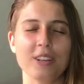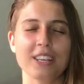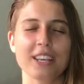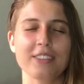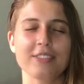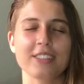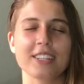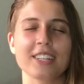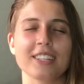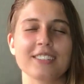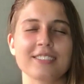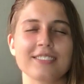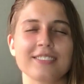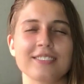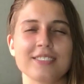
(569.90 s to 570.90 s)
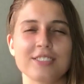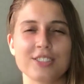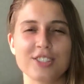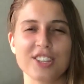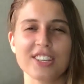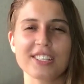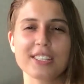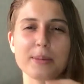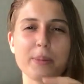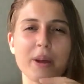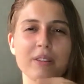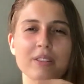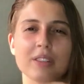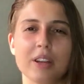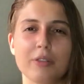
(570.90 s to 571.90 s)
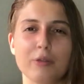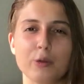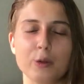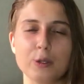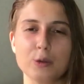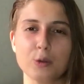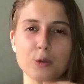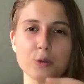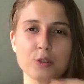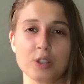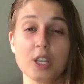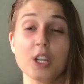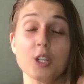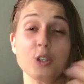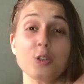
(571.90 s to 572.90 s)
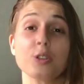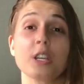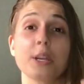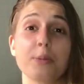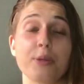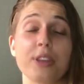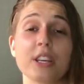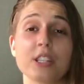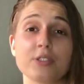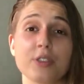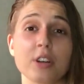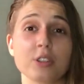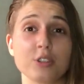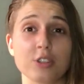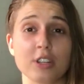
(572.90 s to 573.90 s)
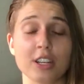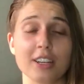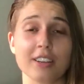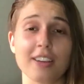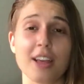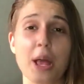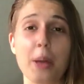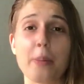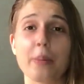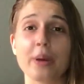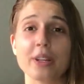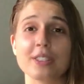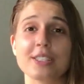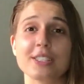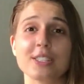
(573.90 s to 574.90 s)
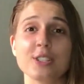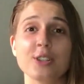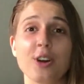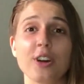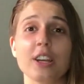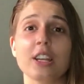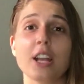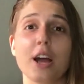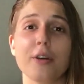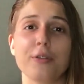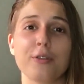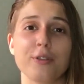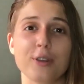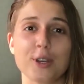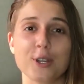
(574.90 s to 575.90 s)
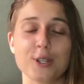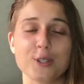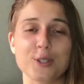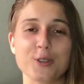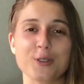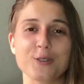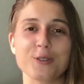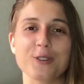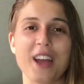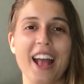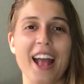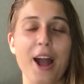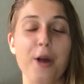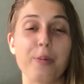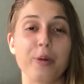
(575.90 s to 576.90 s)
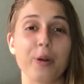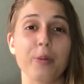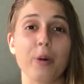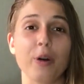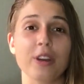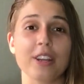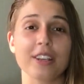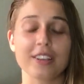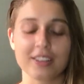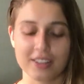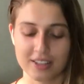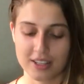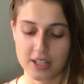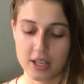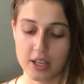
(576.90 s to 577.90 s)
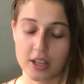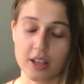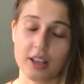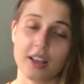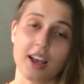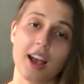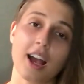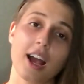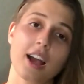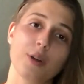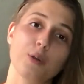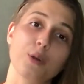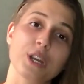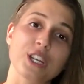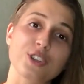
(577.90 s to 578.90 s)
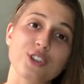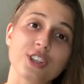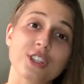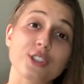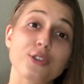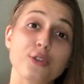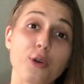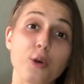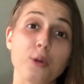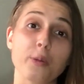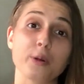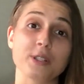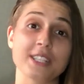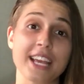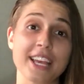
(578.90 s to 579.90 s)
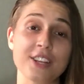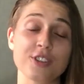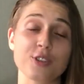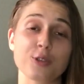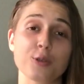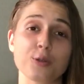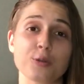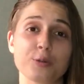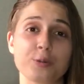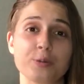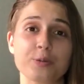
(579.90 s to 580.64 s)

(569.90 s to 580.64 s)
giving it just about enough resource to keep things functioning, but not enough to help our body reach its full potential.